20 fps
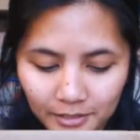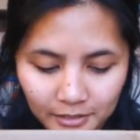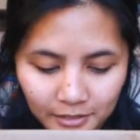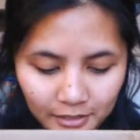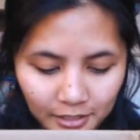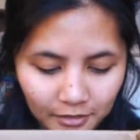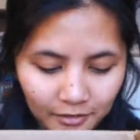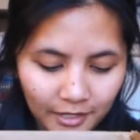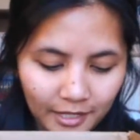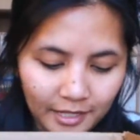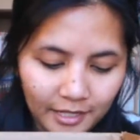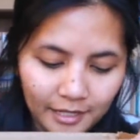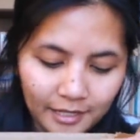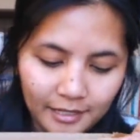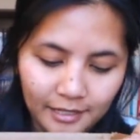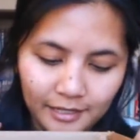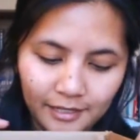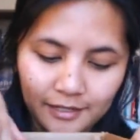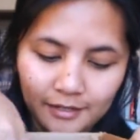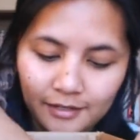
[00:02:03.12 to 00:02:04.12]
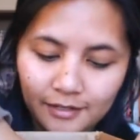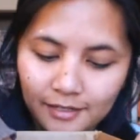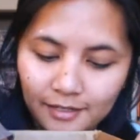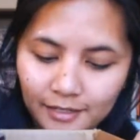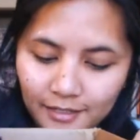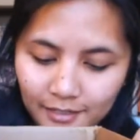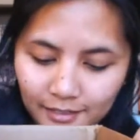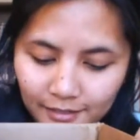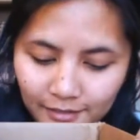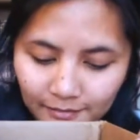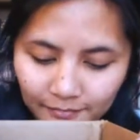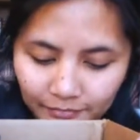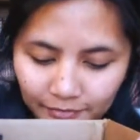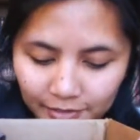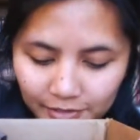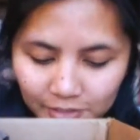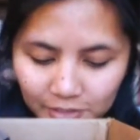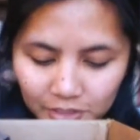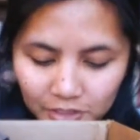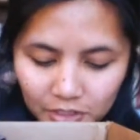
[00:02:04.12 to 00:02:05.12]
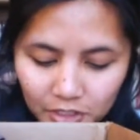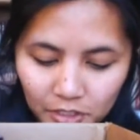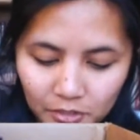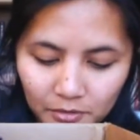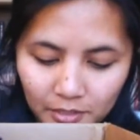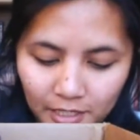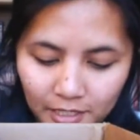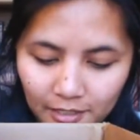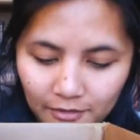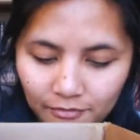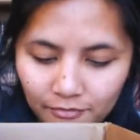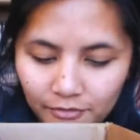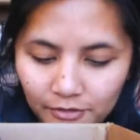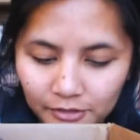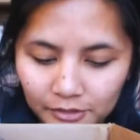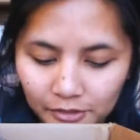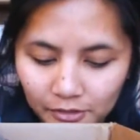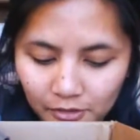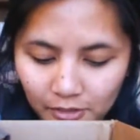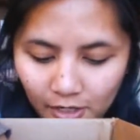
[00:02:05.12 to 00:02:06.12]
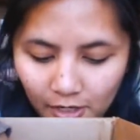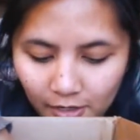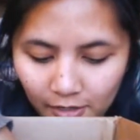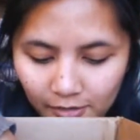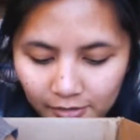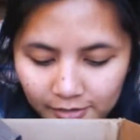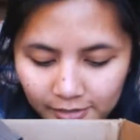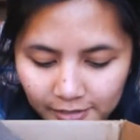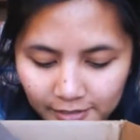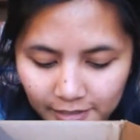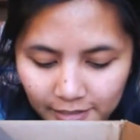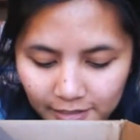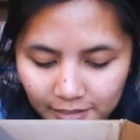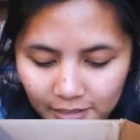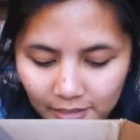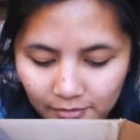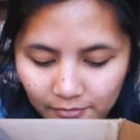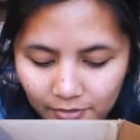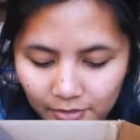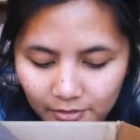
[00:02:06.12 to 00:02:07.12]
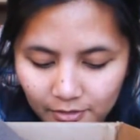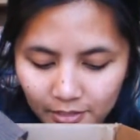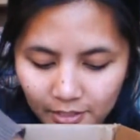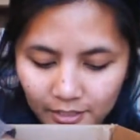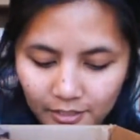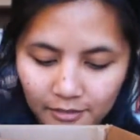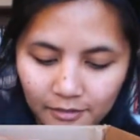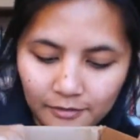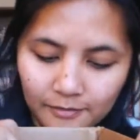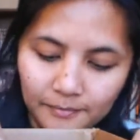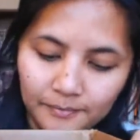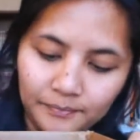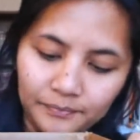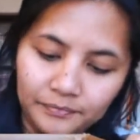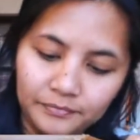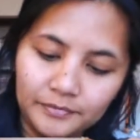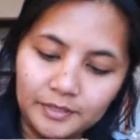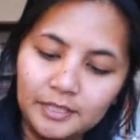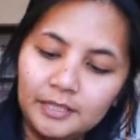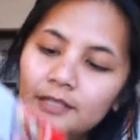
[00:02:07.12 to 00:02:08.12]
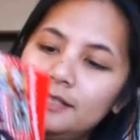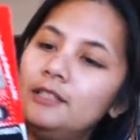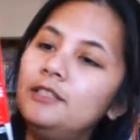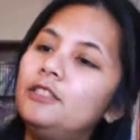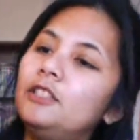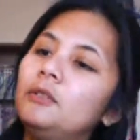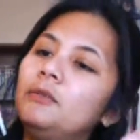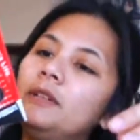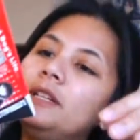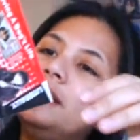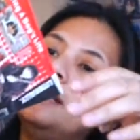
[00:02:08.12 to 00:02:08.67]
we're gonna go ahead and let's show off the little cards that they give you here. So